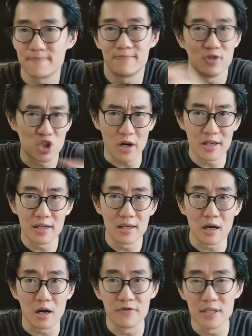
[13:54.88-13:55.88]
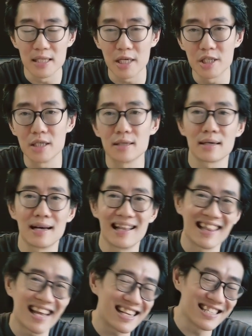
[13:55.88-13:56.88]
Join in the conversation.
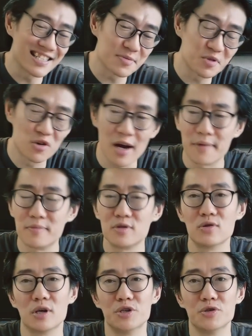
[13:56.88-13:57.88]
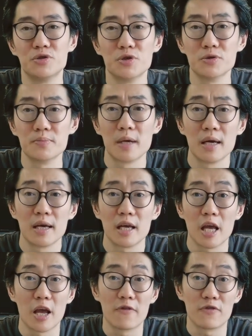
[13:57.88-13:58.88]
Like and subscribe to our YouTube
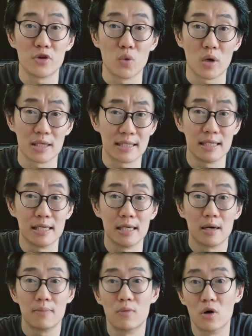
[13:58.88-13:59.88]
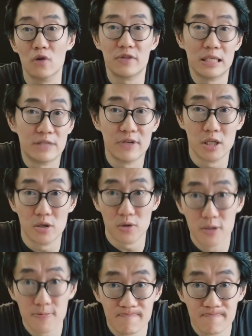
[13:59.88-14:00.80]
if you want to see more of these videos.